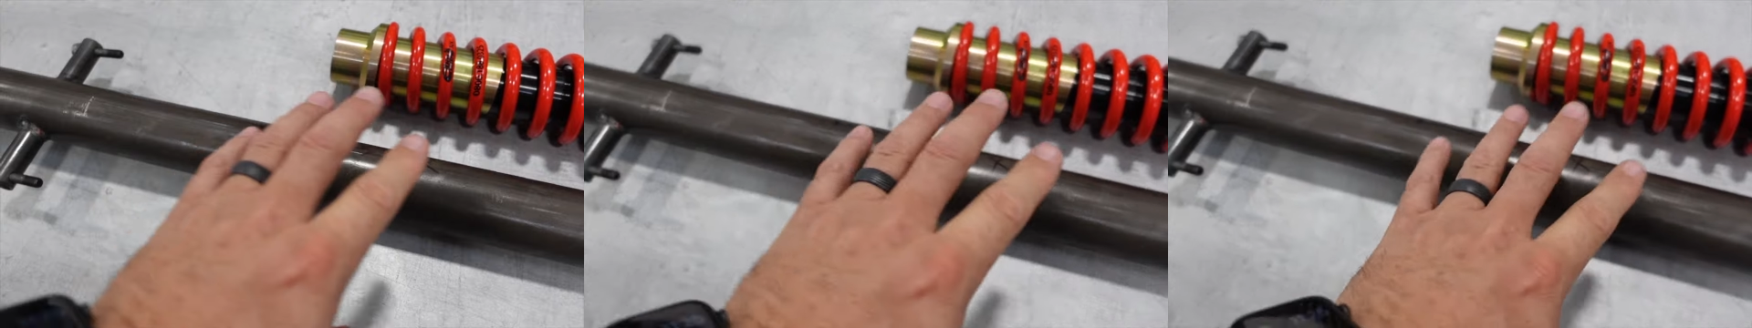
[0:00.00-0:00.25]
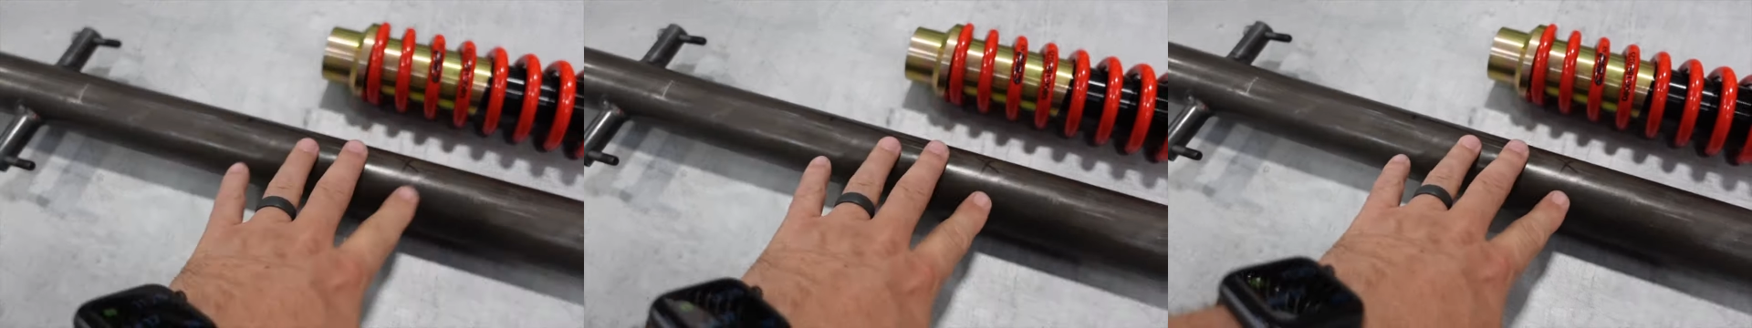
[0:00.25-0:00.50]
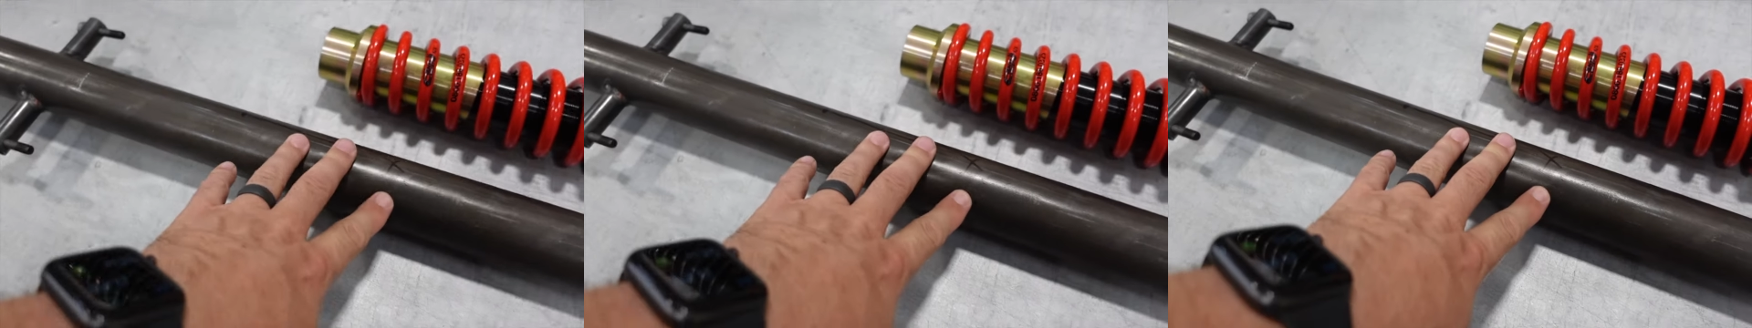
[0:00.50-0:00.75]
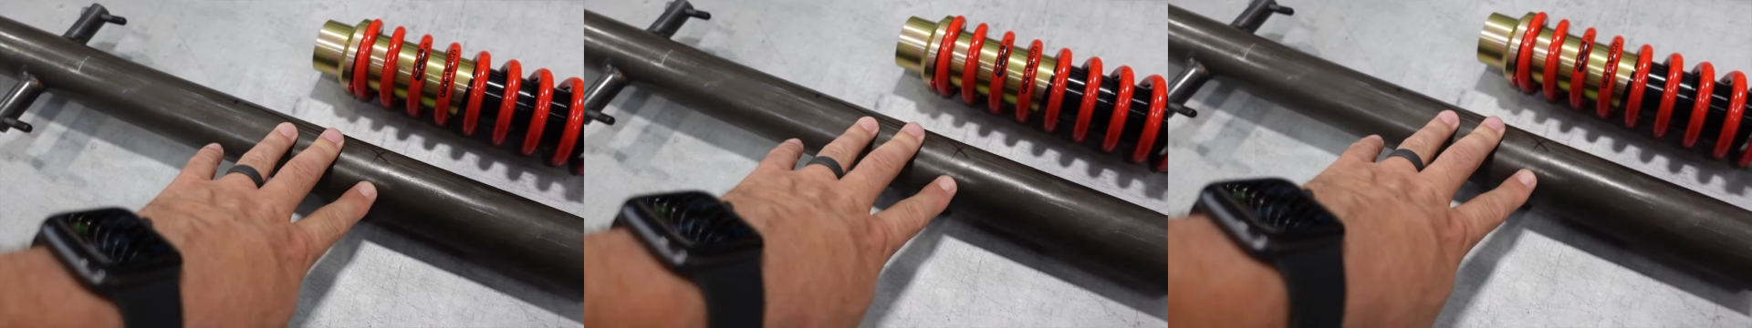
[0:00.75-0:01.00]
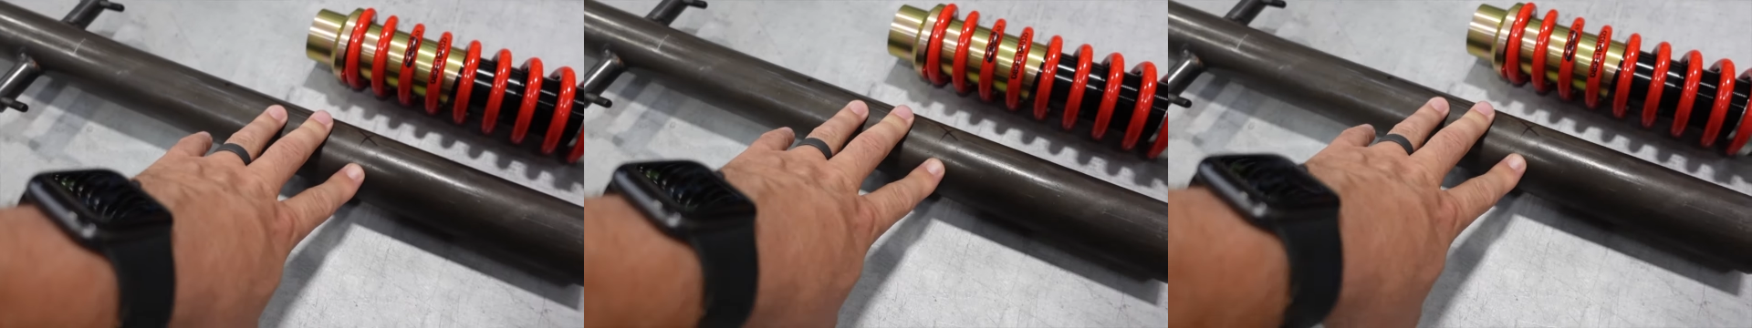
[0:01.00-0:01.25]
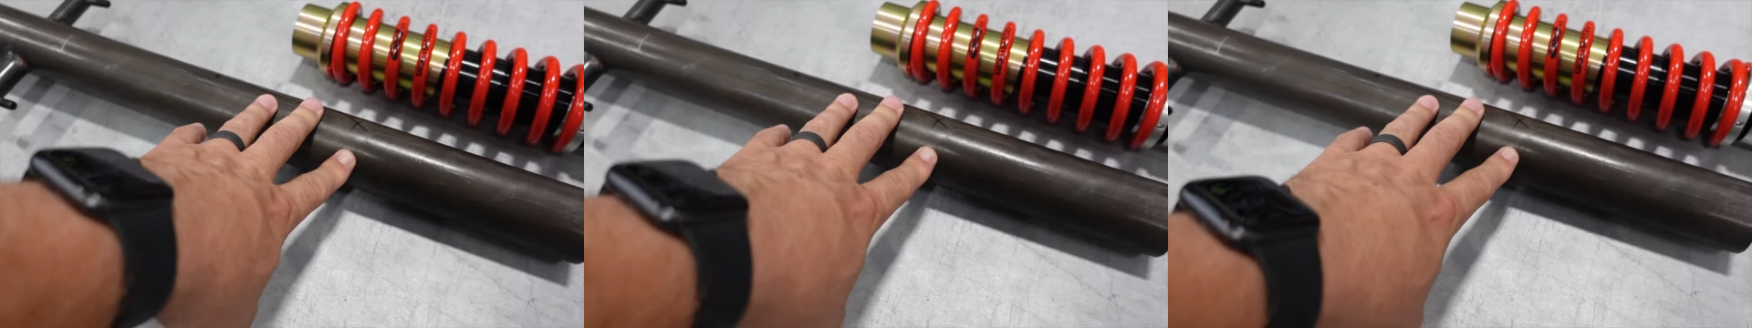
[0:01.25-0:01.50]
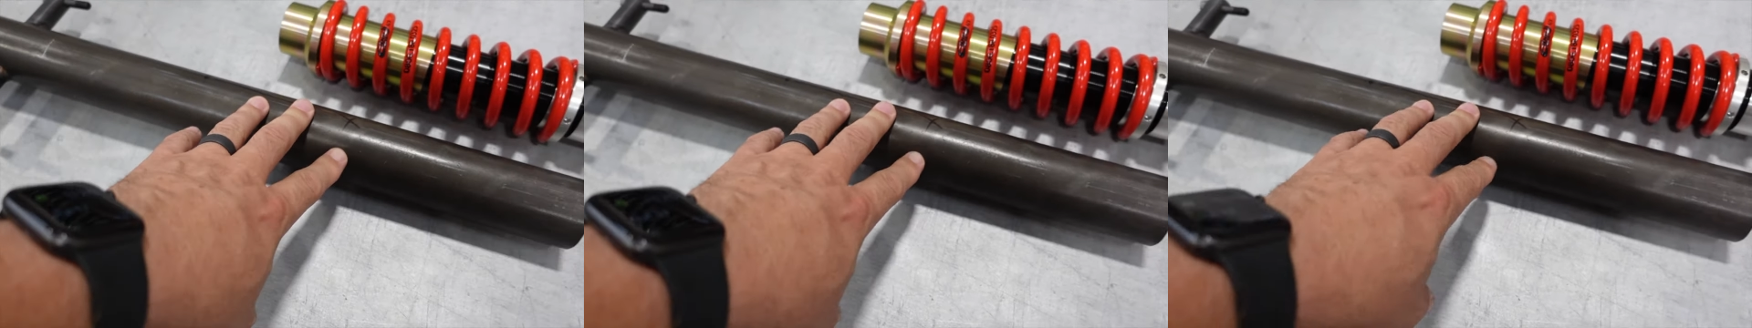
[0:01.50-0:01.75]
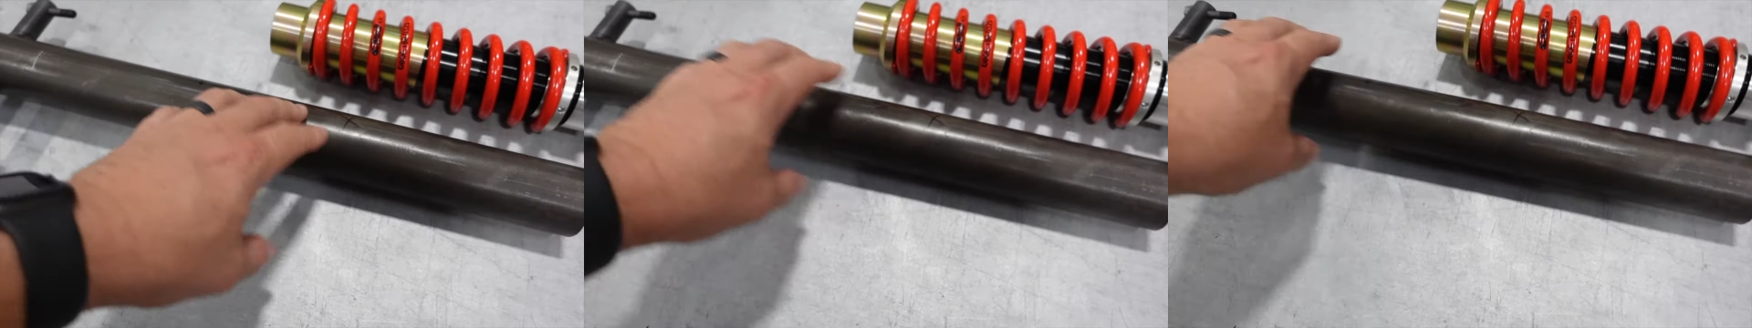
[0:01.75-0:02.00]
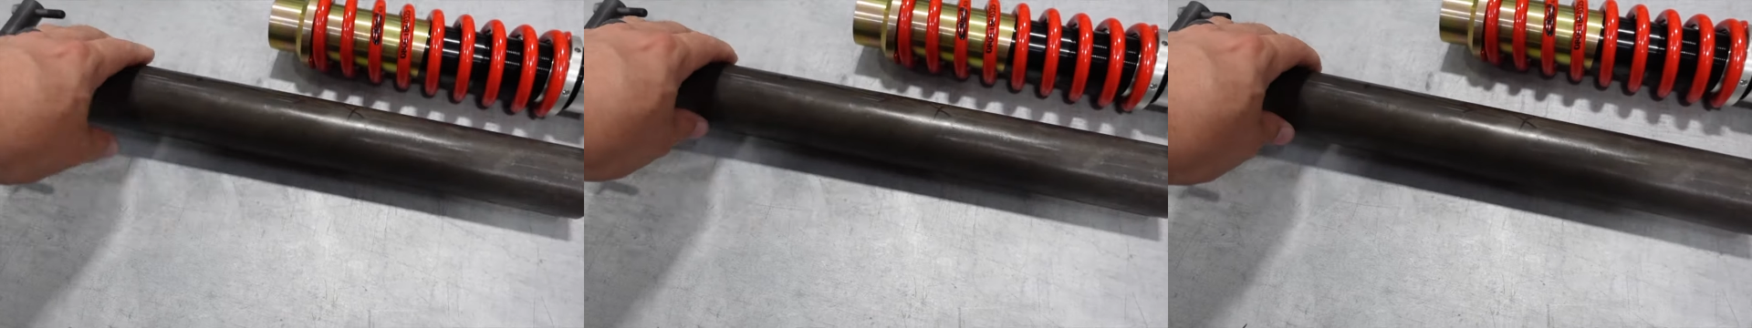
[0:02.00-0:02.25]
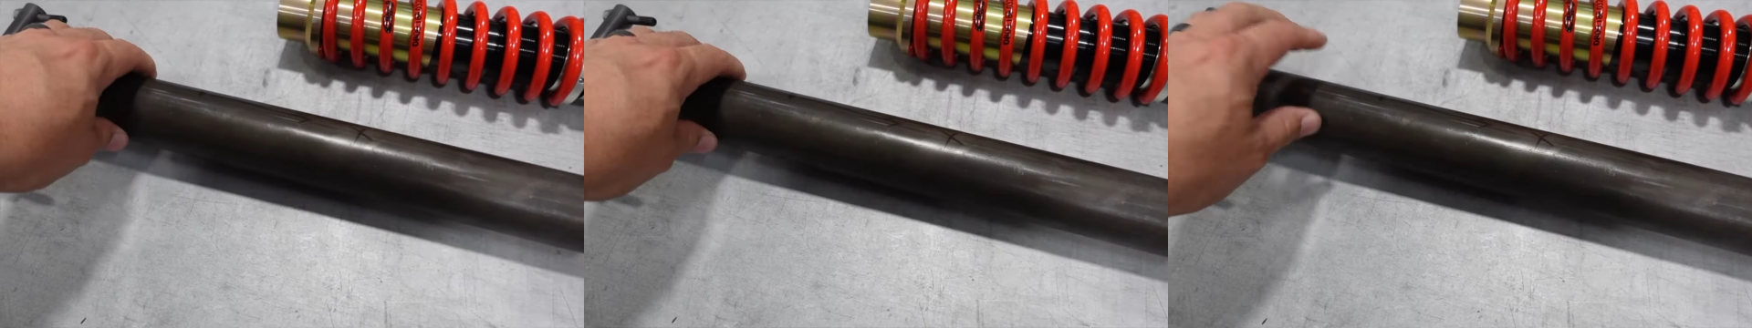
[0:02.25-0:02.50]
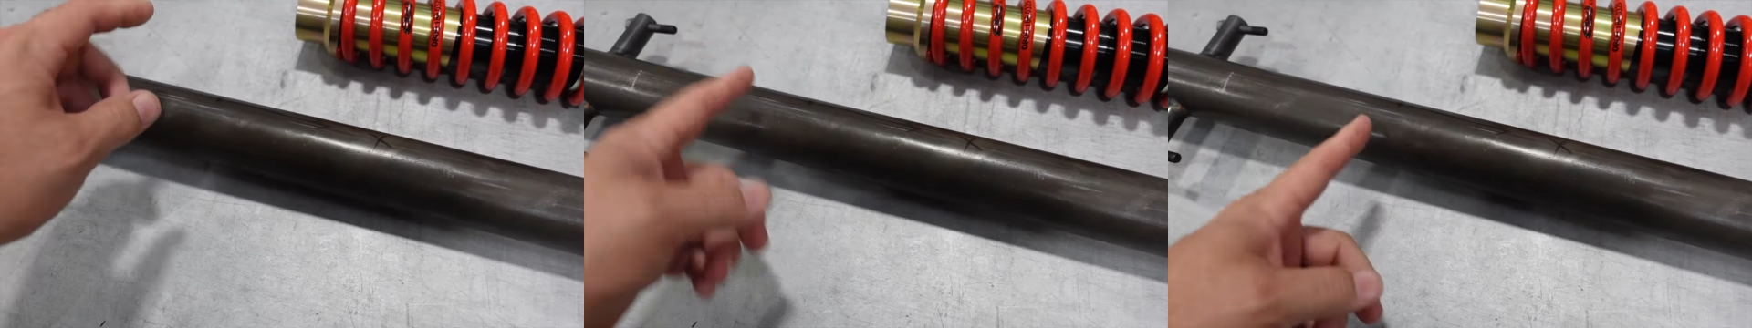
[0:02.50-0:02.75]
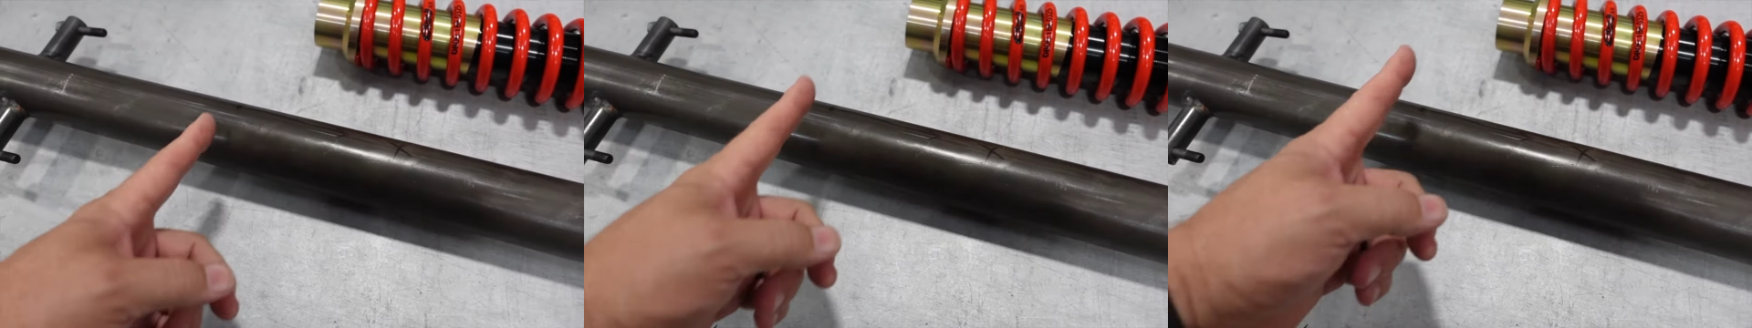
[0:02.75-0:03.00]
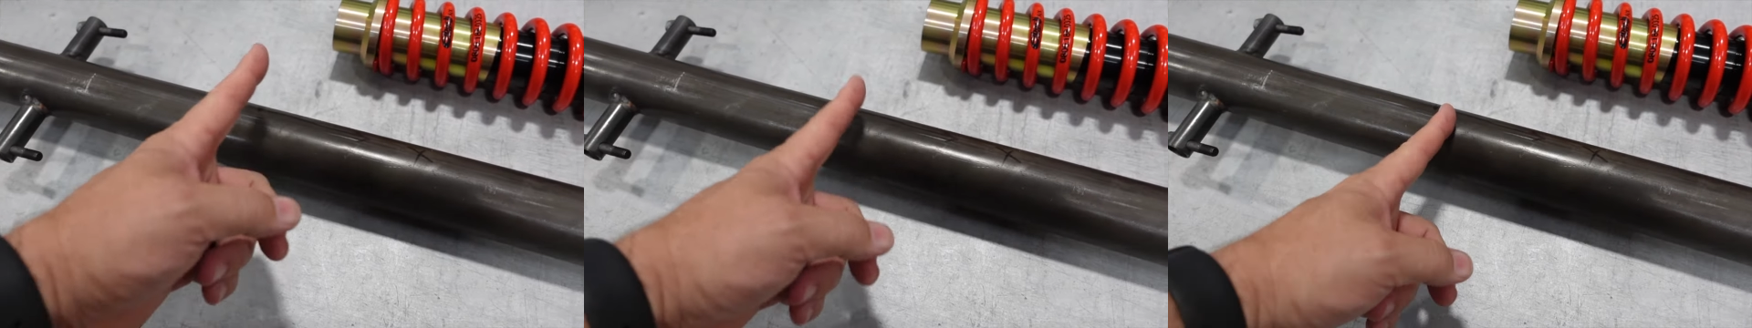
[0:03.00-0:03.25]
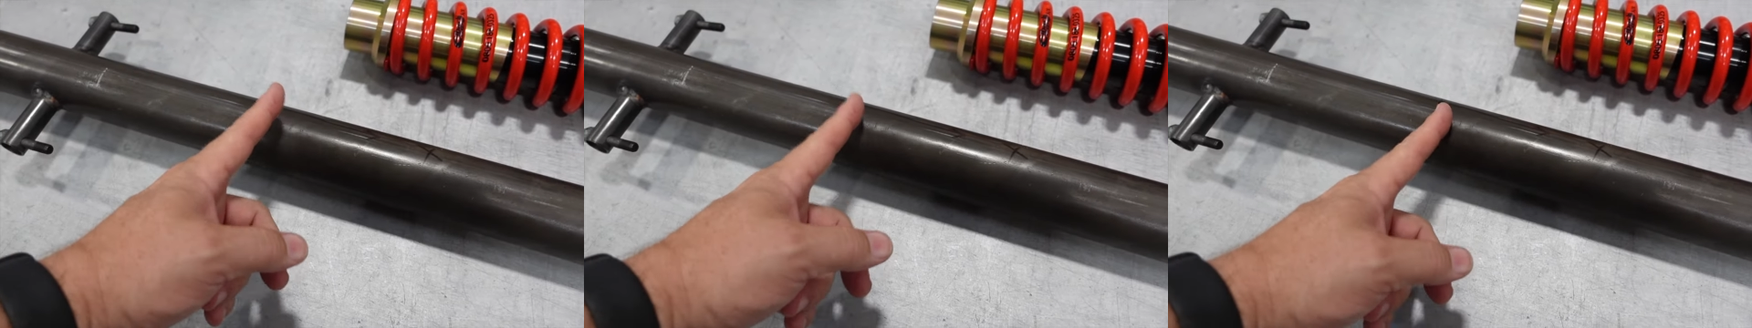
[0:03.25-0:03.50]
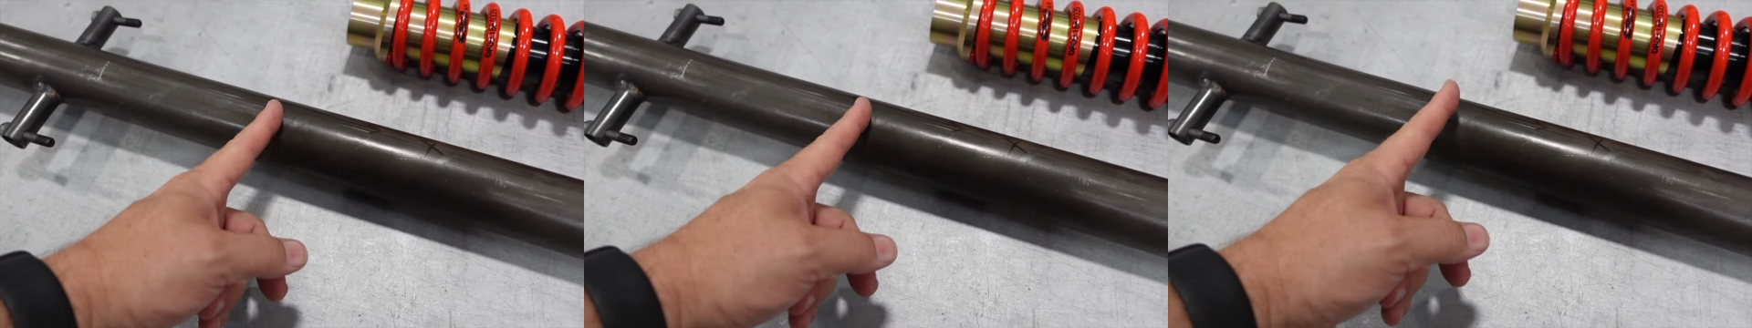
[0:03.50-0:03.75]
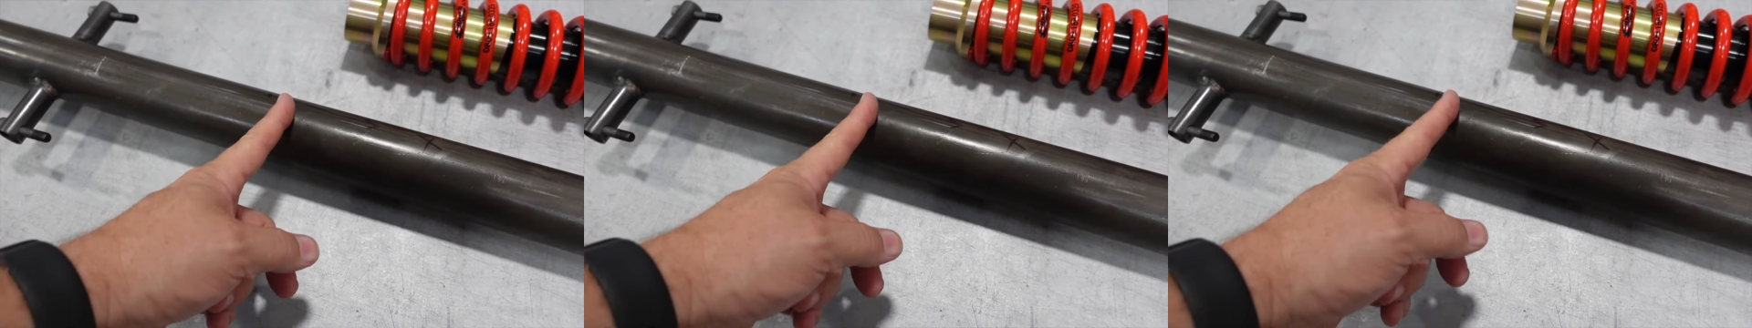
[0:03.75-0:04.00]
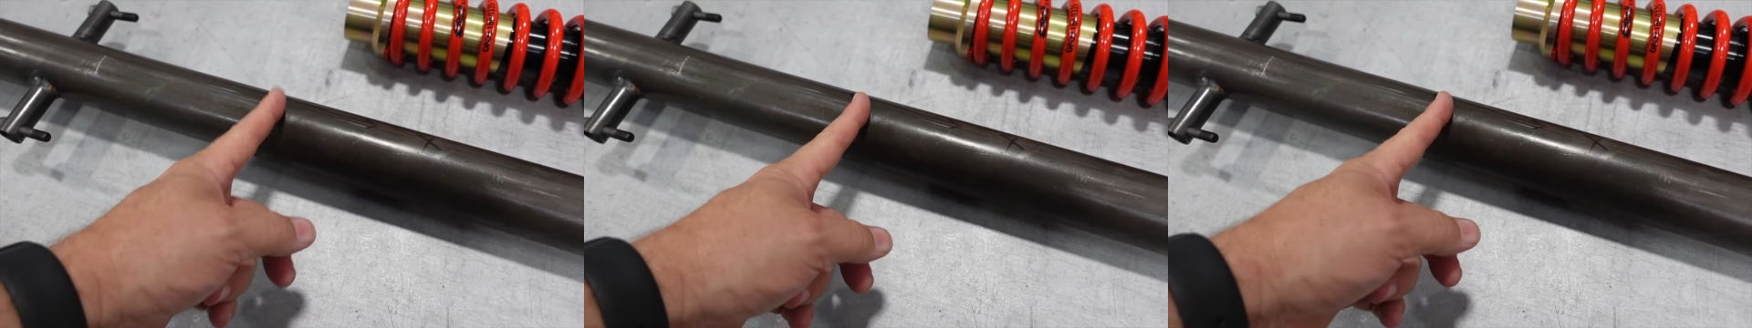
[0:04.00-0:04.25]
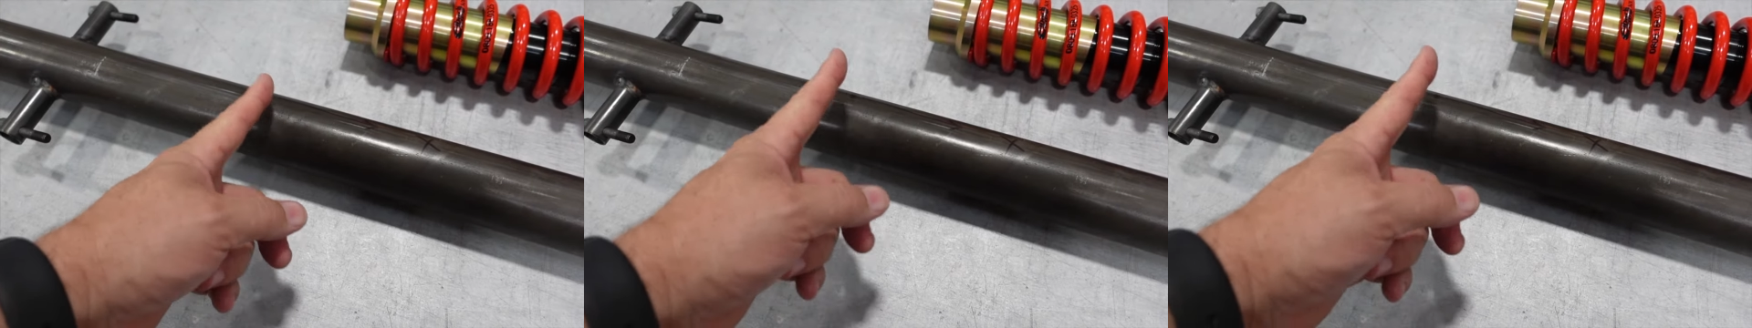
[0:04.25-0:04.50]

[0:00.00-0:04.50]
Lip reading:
No face is visible, so there are no lips to read.